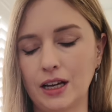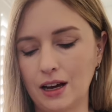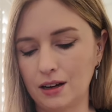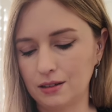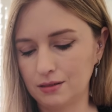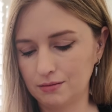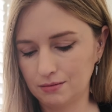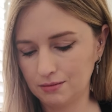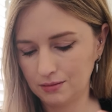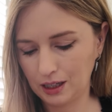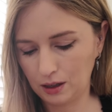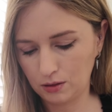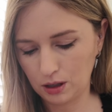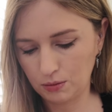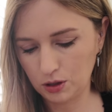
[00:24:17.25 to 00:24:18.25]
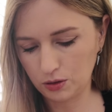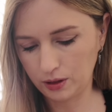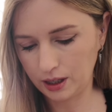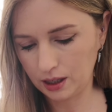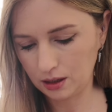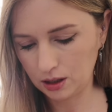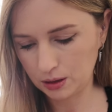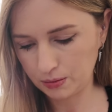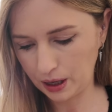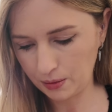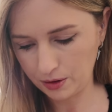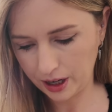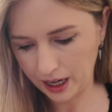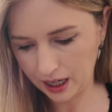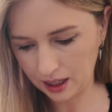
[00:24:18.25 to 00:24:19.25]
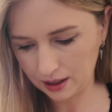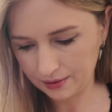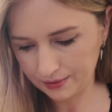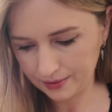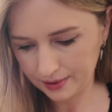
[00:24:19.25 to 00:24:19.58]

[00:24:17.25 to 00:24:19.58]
count like what I'm doing because my brain